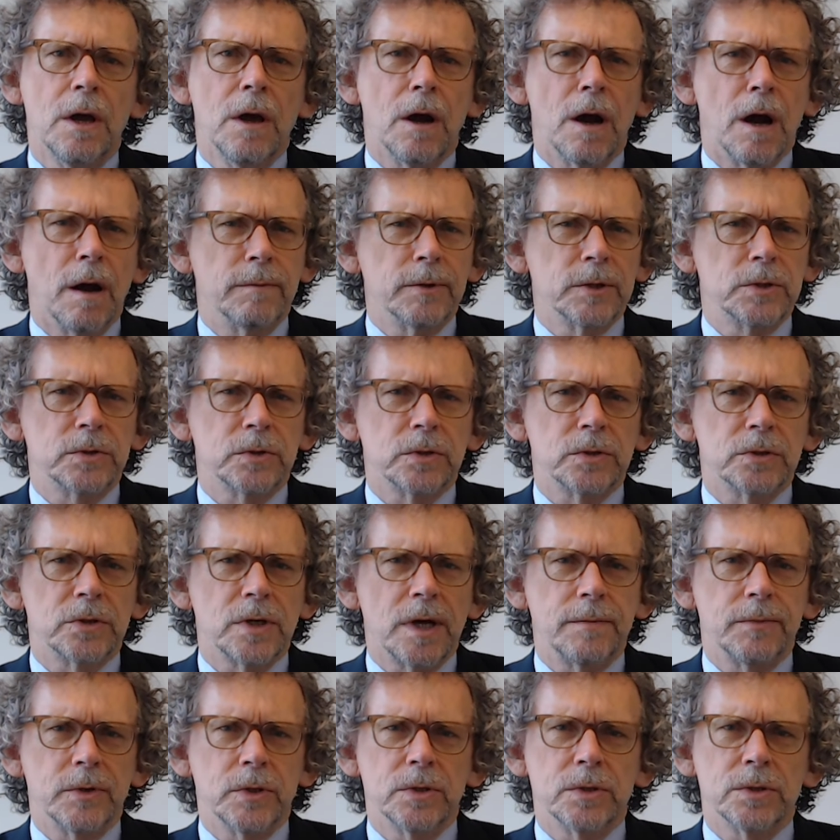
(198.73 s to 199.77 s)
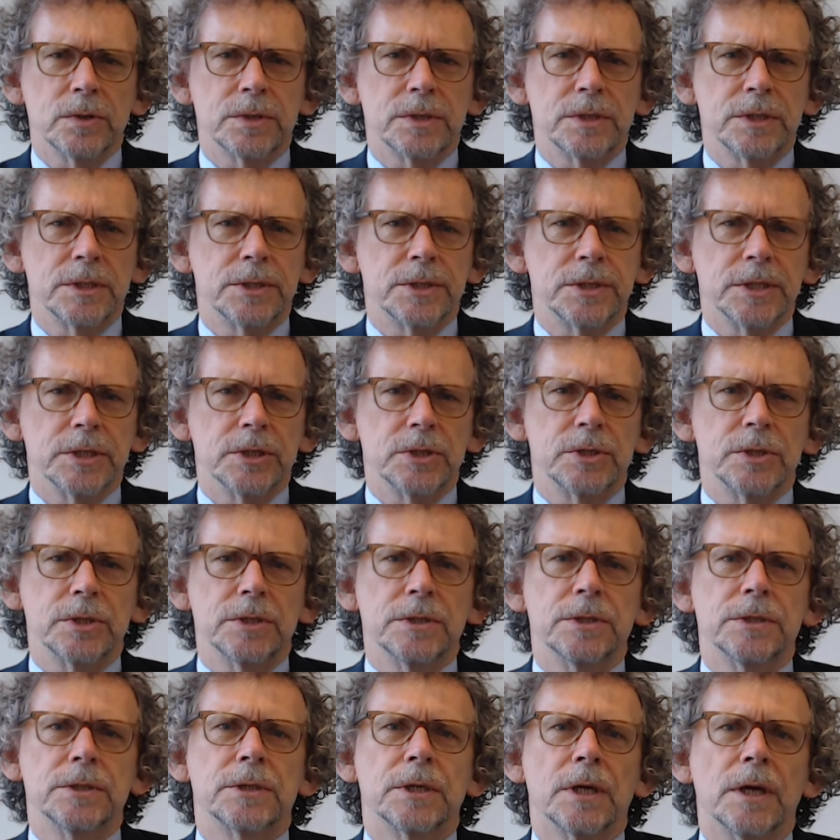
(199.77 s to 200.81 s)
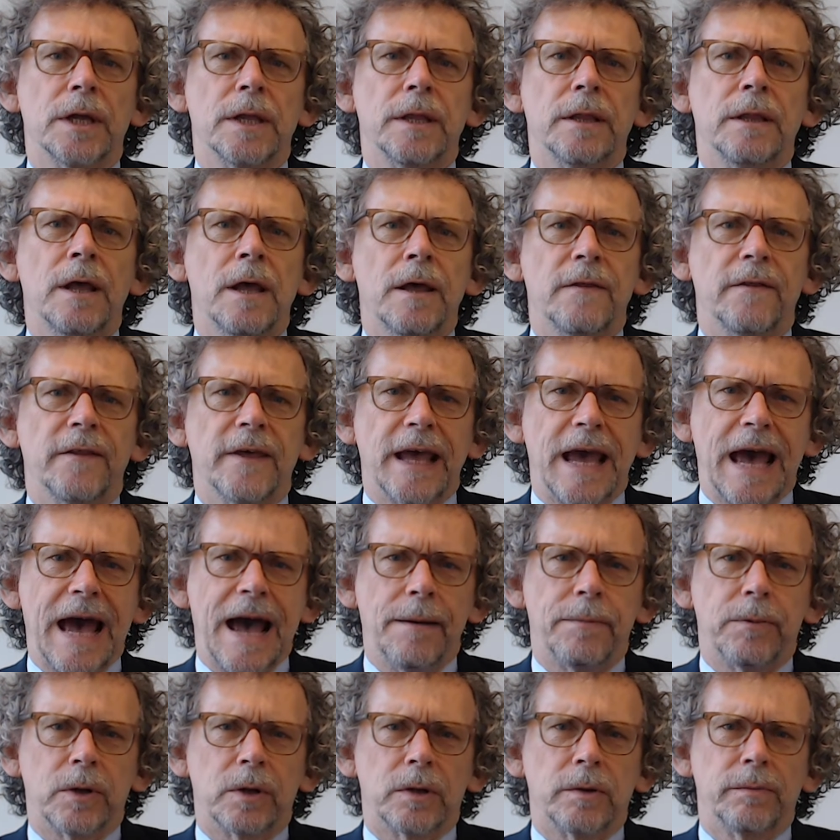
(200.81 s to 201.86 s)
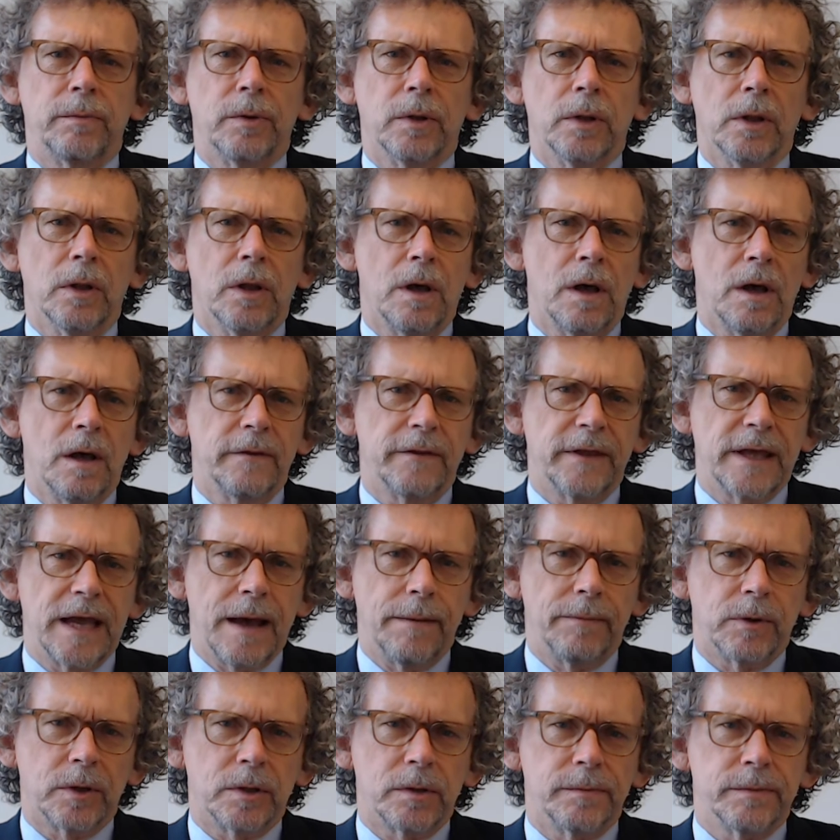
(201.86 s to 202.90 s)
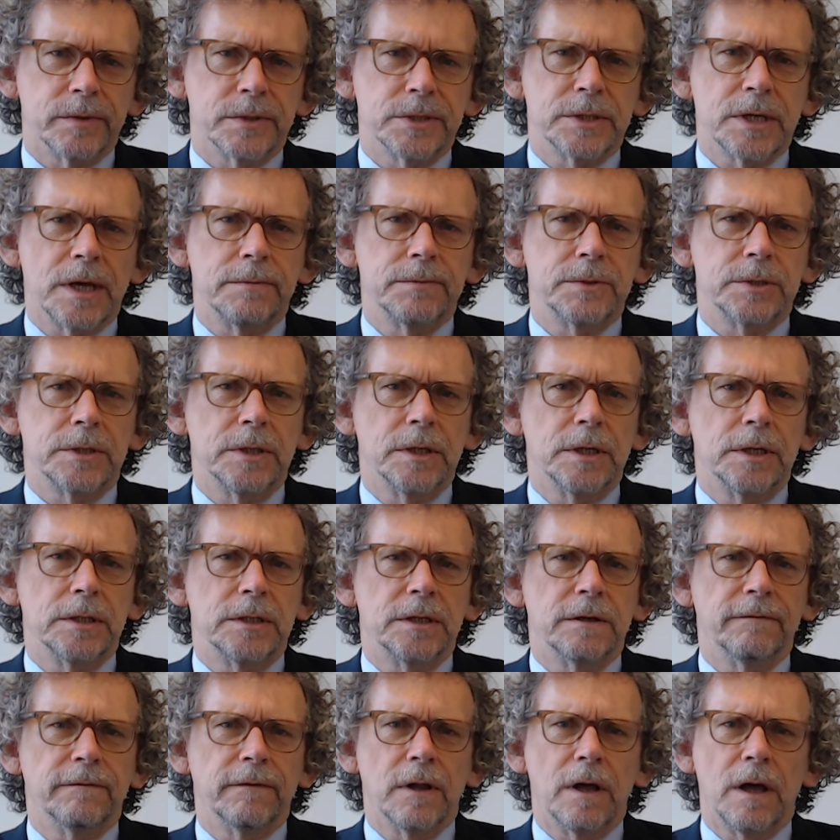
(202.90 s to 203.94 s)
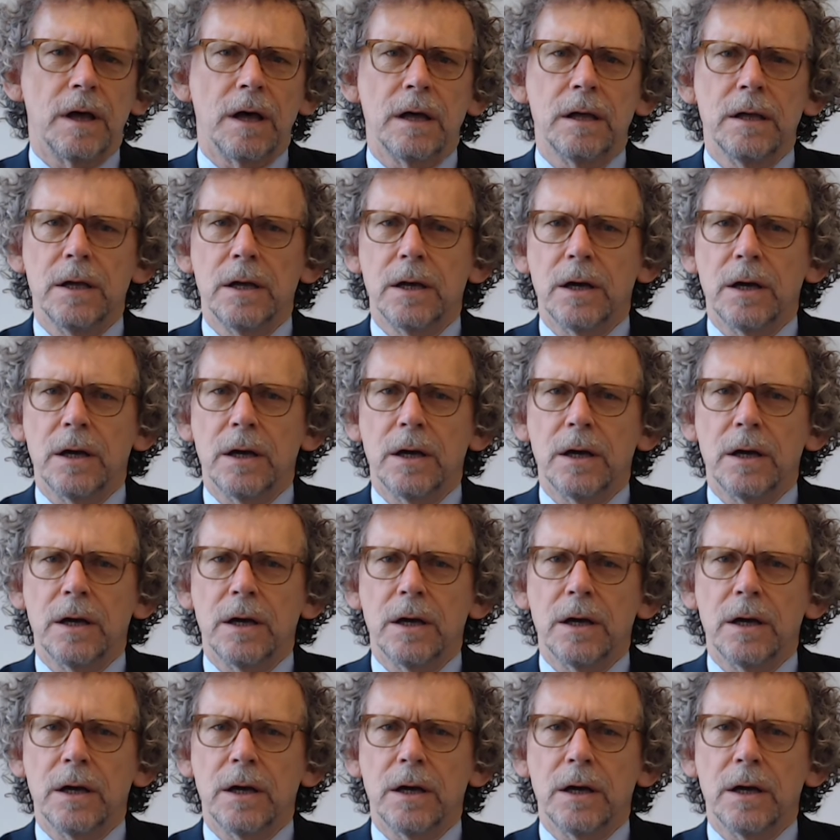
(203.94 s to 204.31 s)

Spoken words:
arbitral tribunals' decisions on the applicable law, the applicable substantive law,